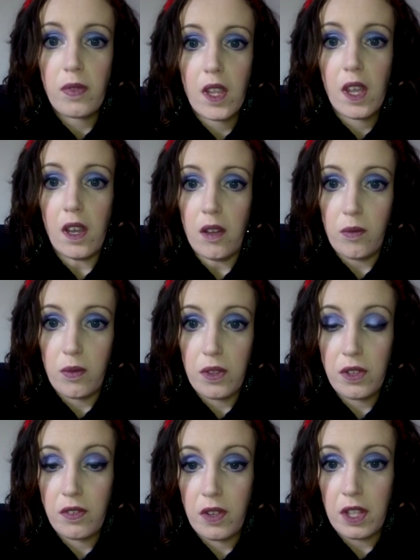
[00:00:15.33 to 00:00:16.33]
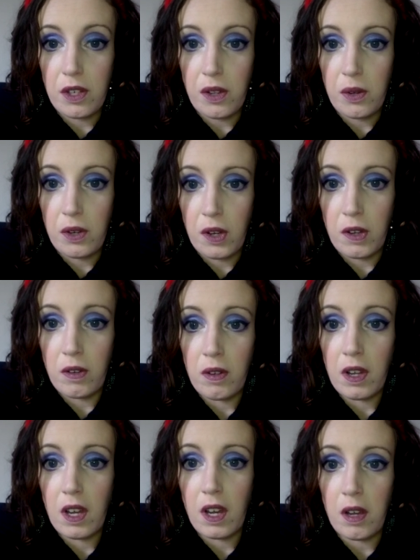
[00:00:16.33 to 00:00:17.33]
For those of you that don't know,
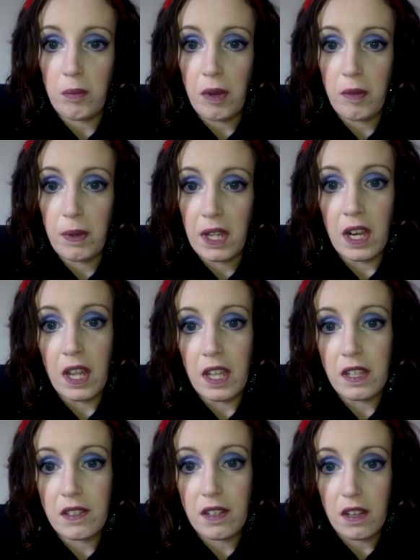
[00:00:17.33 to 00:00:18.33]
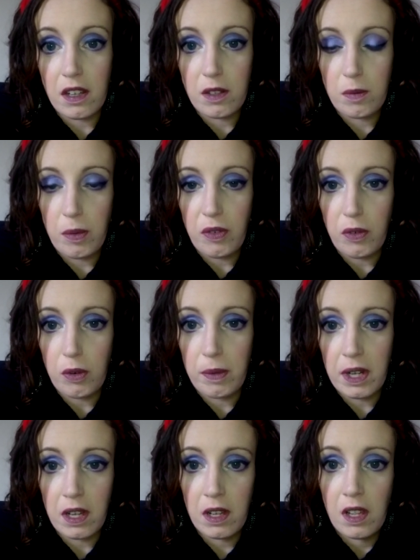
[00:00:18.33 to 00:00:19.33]
I've been a circus
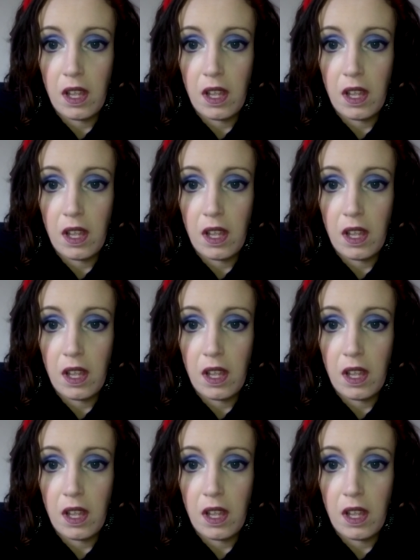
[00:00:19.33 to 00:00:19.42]
performer